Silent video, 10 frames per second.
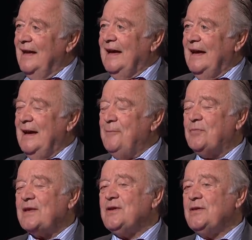
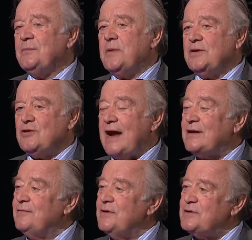Um, so the, the
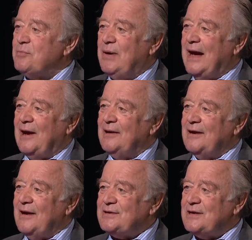attractiveness of power, you
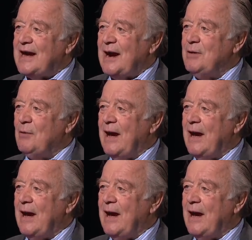know, hasn't carried me away.